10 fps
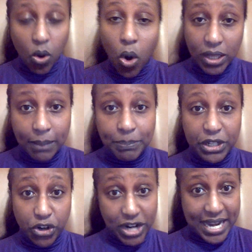All up in
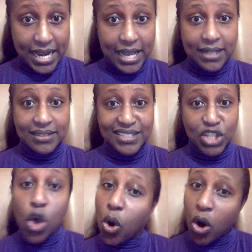her
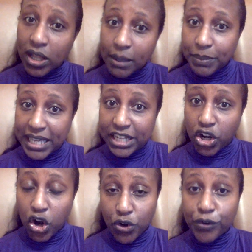hands, all up in
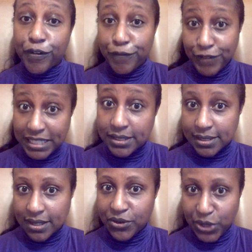her
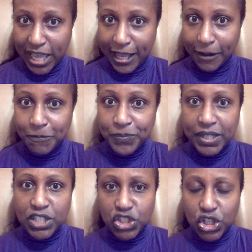feet, okay?
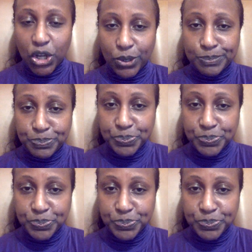So